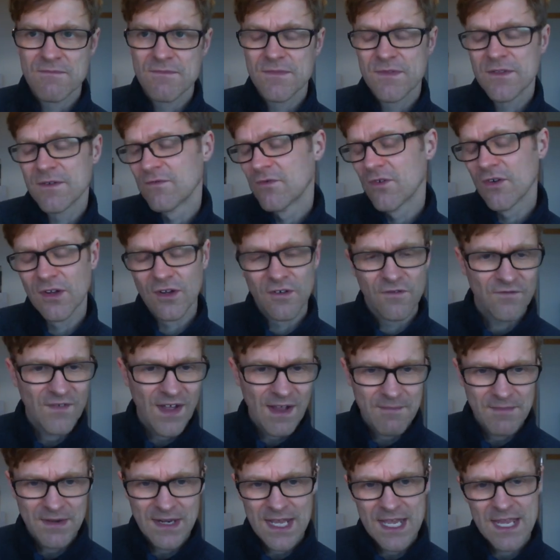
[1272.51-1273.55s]
the royal
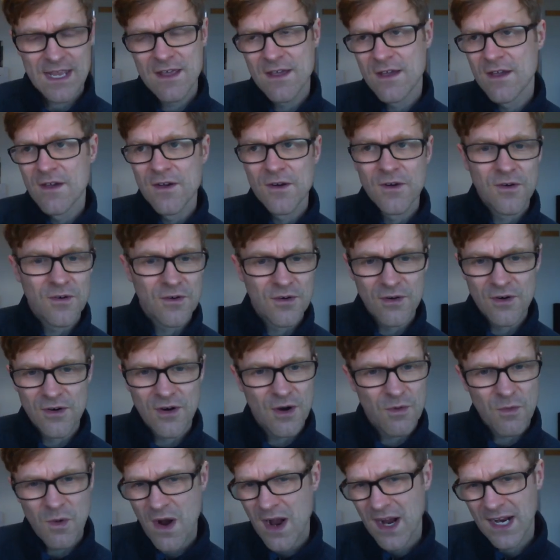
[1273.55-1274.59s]
family or a
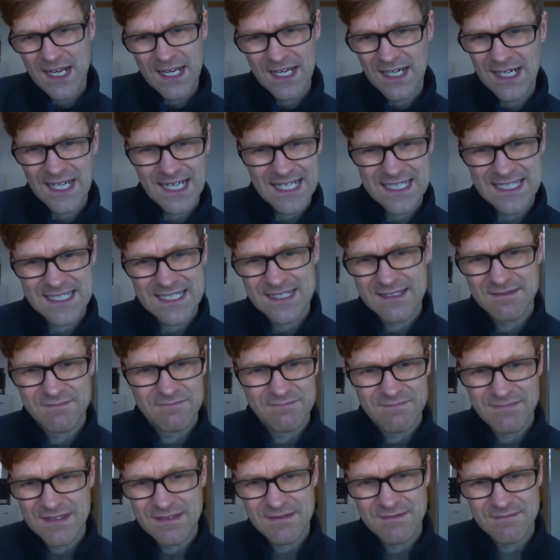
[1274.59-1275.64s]
working class
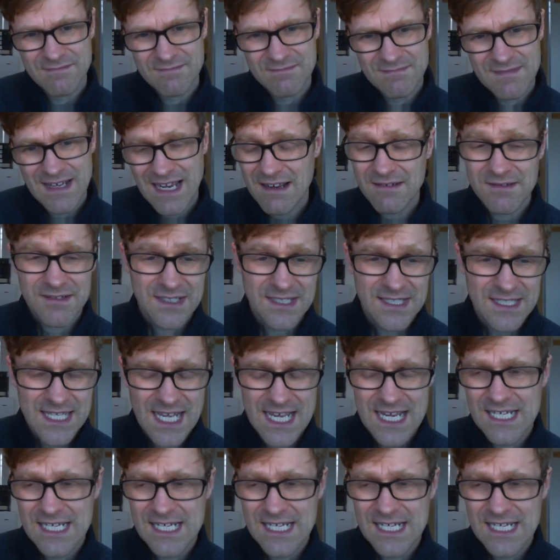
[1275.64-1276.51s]
council state.